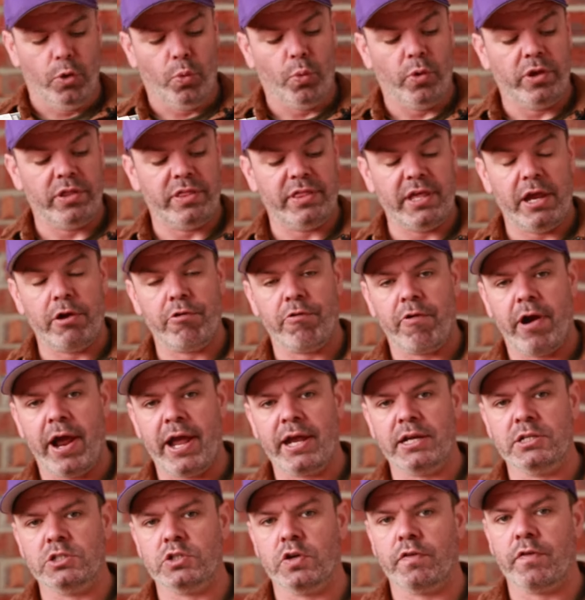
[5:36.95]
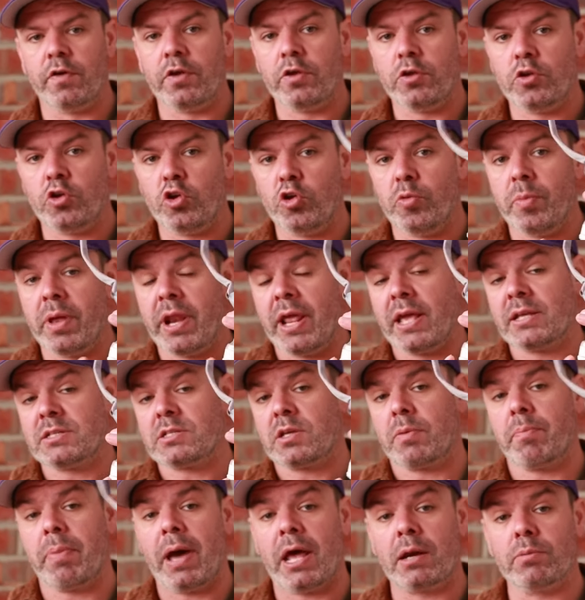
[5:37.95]
with their range of Humidex
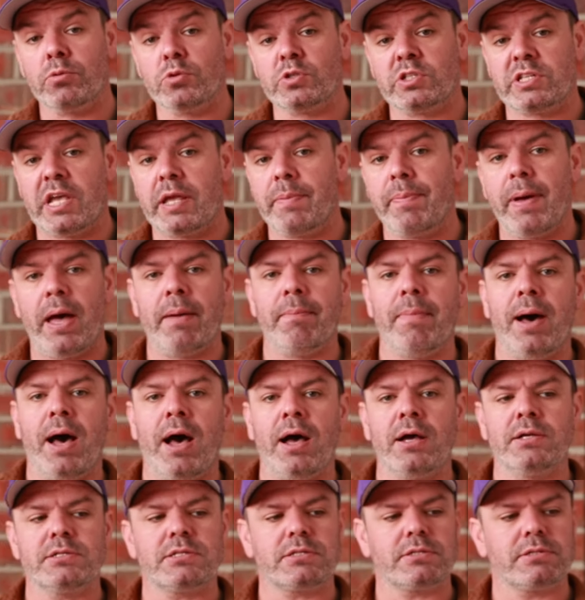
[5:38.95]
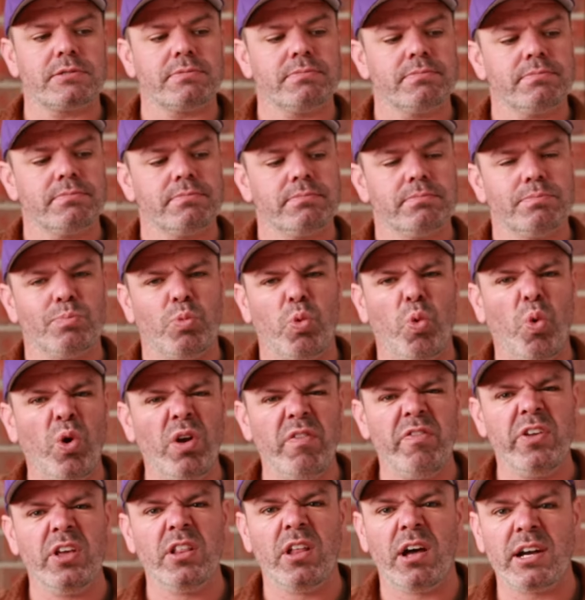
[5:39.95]
compatible CPAP masks. But what
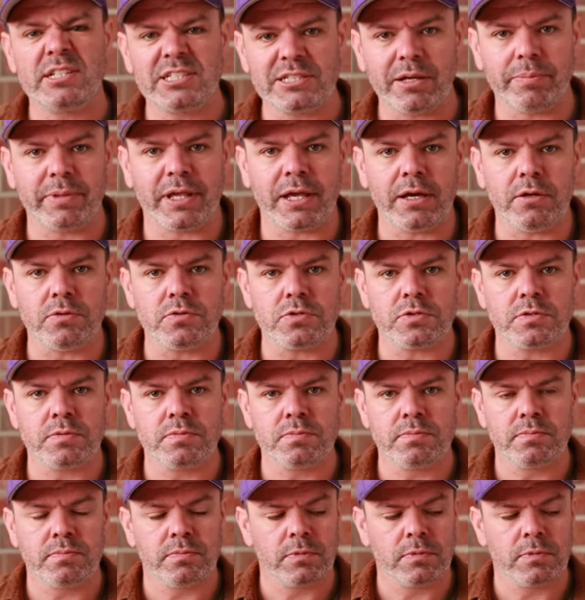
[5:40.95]
if you like something else?